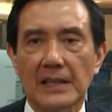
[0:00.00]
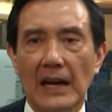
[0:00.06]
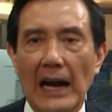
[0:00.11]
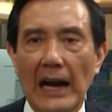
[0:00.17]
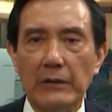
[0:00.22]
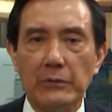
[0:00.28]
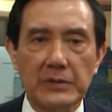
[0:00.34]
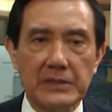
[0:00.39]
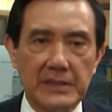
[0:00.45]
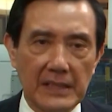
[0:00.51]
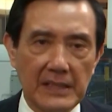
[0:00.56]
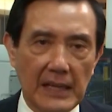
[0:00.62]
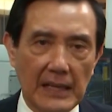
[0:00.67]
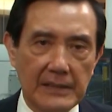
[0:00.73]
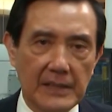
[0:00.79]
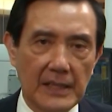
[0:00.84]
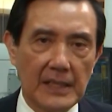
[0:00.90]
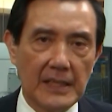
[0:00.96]
I would say
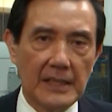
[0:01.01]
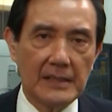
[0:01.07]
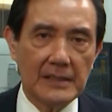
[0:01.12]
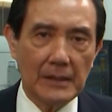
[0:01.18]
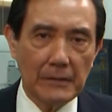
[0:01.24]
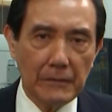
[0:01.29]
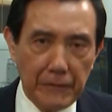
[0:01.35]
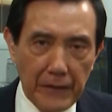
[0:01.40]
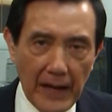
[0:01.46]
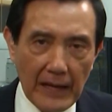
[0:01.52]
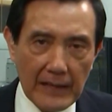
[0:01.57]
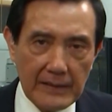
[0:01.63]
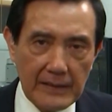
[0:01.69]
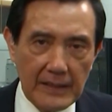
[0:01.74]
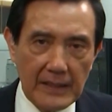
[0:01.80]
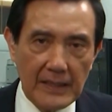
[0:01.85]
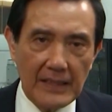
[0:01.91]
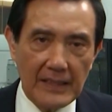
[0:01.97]
that the fact
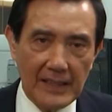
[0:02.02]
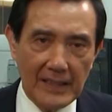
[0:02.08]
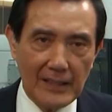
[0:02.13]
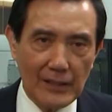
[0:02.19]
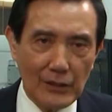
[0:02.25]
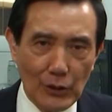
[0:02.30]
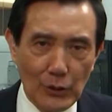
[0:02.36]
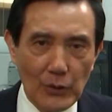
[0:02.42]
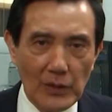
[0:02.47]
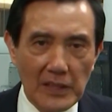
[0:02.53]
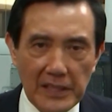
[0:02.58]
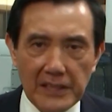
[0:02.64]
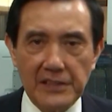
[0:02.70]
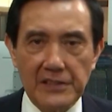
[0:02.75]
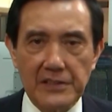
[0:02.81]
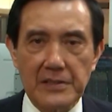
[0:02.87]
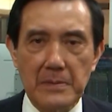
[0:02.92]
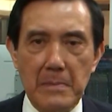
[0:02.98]
that the two
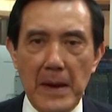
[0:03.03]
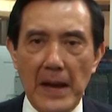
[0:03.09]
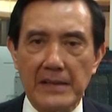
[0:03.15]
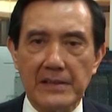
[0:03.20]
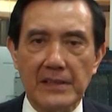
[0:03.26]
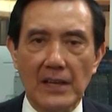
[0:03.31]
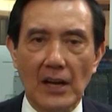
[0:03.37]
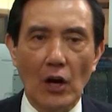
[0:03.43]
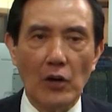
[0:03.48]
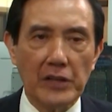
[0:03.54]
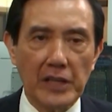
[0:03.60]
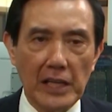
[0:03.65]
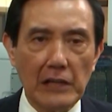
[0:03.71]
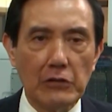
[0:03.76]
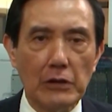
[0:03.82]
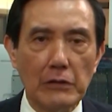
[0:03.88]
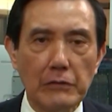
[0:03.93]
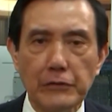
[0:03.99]
leaders met on
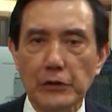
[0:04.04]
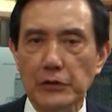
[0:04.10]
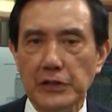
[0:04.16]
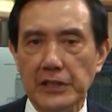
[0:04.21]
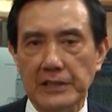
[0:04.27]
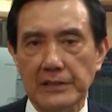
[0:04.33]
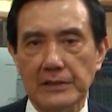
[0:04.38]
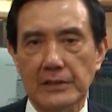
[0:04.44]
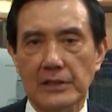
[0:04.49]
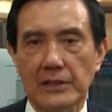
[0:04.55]
equal footing,